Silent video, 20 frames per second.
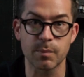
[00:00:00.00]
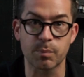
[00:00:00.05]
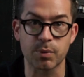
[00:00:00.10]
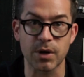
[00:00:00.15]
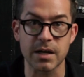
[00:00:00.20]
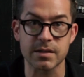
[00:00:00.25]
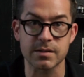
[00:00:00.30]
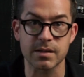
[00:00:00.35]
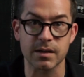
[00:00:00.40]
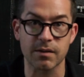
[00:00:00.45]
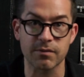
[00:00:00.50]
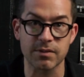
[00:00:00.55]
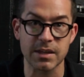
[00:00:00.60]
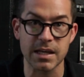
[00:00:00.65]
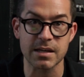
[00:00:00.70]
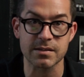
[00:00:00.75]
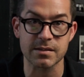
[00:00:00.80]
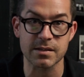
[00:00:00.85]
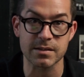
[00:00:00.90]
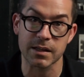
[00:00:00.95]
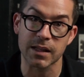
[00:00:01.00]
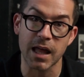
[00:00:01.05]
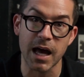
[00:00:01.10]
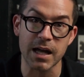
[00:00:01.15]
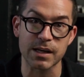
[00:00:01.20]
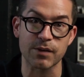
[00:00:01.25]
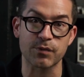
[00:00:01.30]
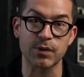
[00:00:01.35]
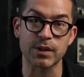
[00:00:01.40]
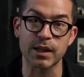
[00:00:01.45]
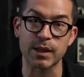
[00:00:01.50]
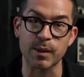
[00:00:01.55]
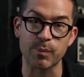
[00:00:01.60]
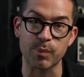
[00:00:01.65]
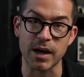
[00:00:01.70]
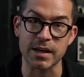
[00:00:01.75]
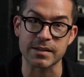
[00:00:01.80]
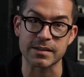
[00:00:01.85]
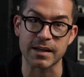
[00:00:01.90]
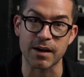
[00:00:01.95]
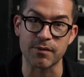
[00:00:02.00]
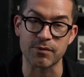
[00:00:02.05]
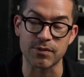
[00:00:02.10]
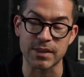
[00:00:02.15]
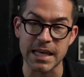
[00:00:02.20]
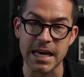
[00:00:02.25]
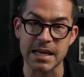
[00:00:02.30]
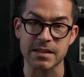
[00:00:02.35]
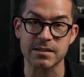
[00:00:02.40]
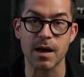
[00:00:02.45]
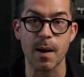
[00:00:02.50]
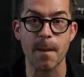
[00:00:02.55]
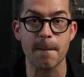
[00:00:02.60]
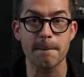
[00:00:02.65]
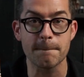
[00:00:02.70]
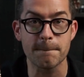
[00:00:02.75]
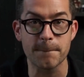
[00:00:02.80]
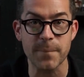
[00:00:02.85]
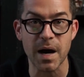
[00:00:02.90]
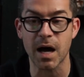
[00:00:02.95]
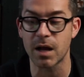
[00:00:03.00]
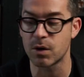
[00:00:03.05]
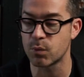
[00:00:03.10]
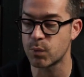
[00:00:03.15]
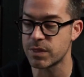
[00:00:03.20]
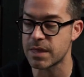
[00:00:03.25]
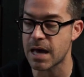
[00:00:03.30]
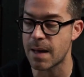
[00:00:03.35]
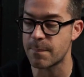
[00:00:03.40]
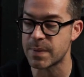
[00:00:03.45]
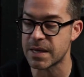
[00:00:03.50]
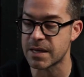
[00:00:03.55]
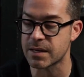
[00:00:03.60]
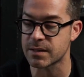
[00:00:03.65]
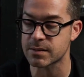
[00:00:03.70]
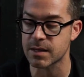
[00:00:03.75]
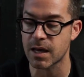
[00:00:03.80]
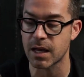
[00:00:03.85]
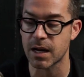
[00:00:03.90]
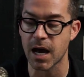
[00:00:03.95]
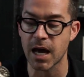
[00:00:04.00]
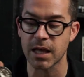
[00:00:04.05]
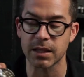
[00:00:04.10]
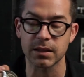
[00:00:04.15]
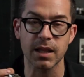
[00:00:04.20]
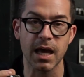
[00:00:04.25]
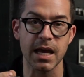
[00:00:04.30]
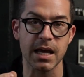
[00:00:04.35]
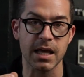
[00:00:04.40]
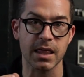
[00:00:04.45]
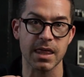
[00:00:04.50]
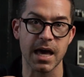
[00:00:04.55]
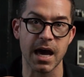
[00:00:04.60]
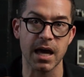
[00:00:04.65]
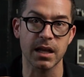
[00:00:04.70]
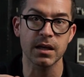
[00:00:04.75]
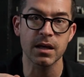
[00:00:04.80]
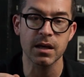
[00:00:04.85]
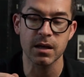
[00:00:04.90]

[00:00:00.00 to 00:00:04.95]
The pricing of this is a lot different than the pricing of this. But with that being said, I like that